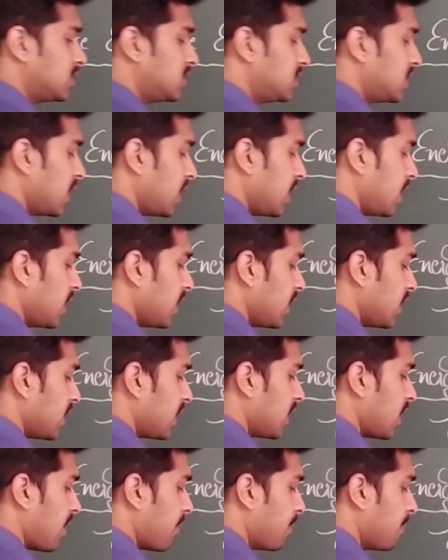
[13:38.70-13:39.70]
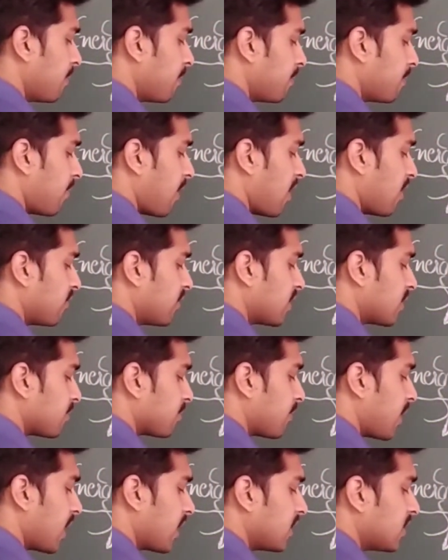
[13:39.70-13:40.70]
J m power
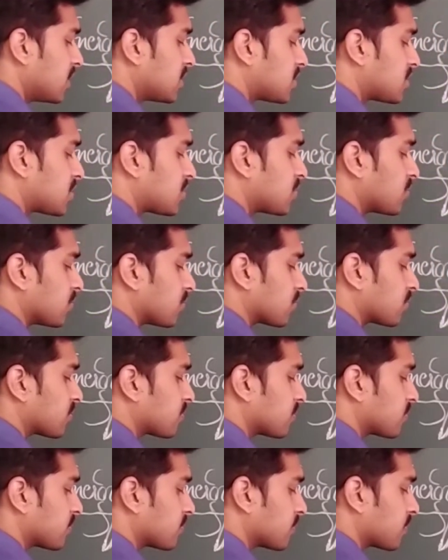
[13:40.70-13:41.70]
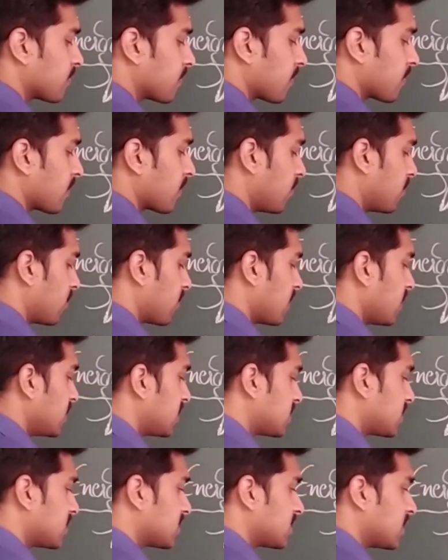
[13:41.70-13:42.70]
minus 2. Okay.
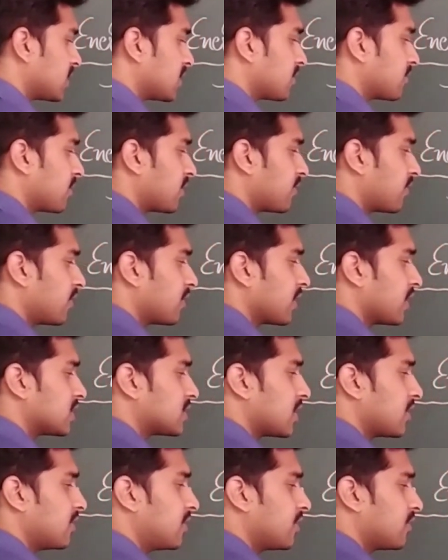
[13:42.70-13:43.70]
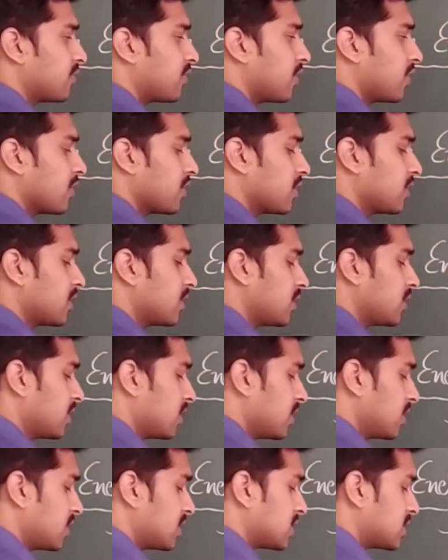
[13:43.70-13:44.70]
This is nothing but what? SI unit for
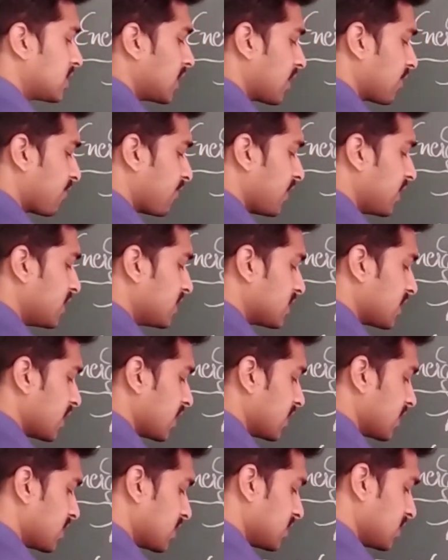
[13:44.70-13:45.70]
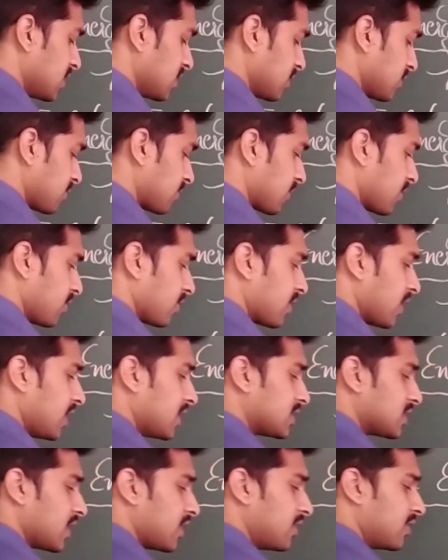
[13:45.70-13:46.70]
surface energy. Okay.
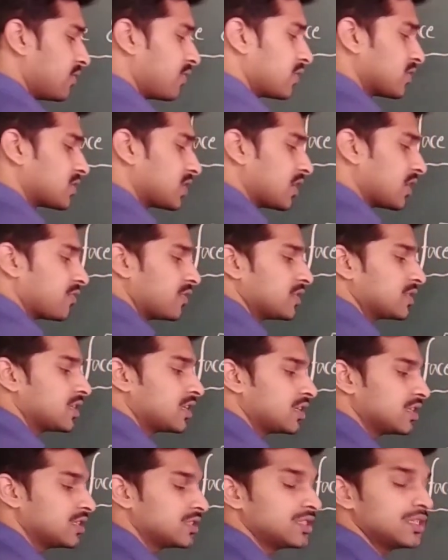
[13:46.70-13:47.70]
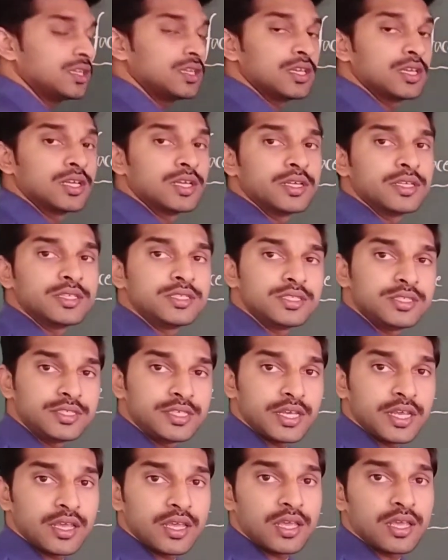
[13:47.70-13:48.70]
SI unit for surface energy.
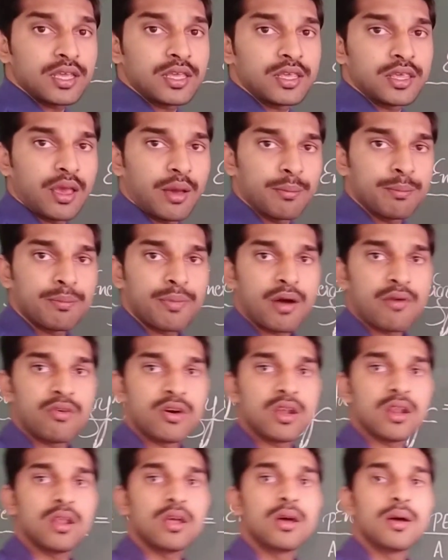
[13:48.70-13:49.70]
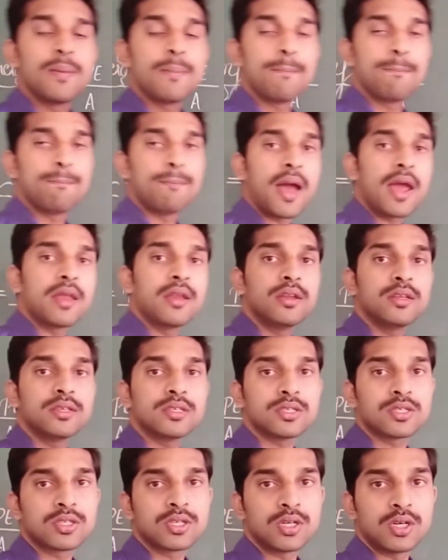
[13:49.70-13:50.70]
J m power
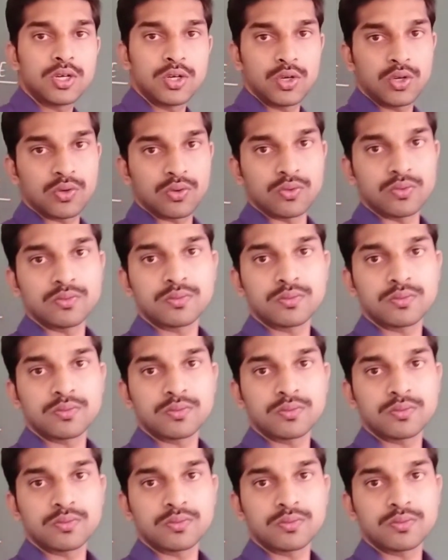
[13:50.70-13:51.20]
minus 2.